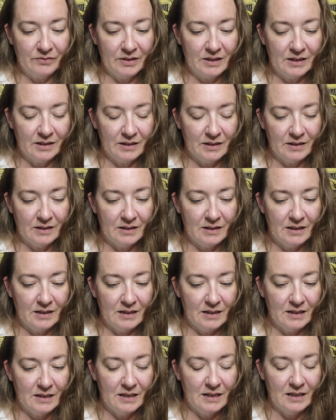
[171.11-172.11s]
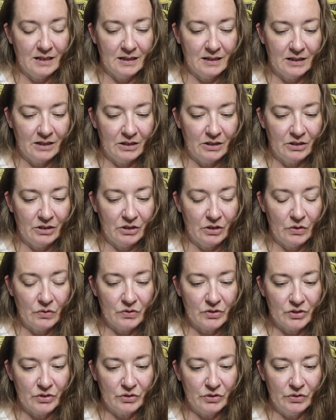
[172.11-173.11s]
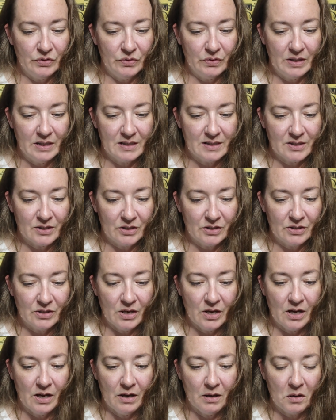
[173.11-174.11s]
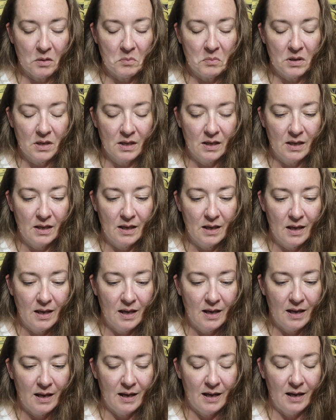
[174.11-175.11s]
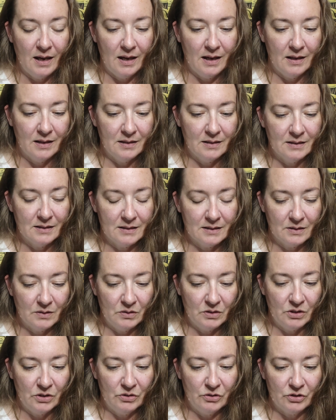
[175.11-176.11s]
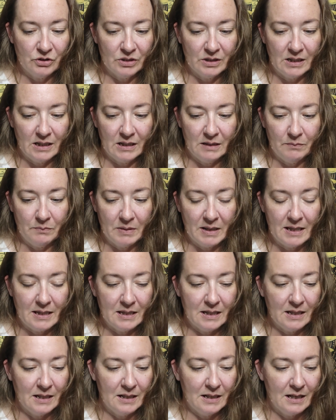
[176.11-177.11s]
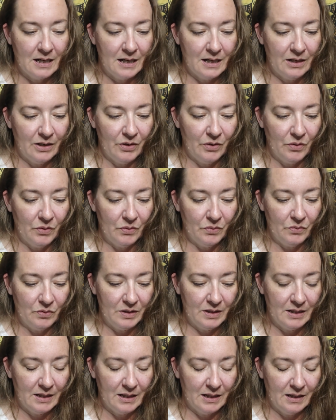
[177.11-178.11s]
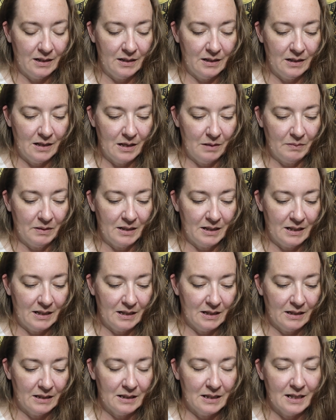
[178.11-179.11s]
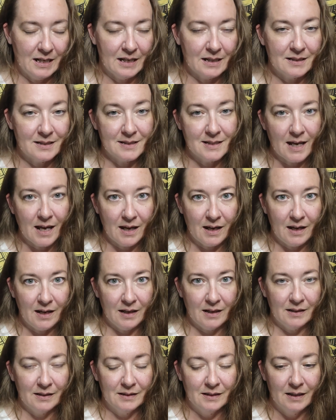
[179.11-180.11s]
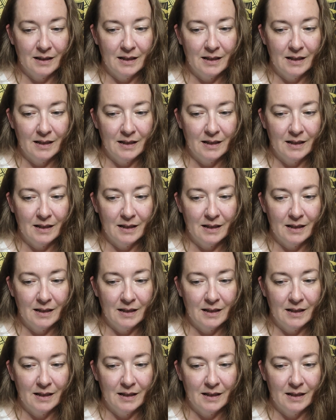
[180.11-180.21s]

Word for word: Like the it goes to a certain hub and usually by then I know that I'm going to get it the next day.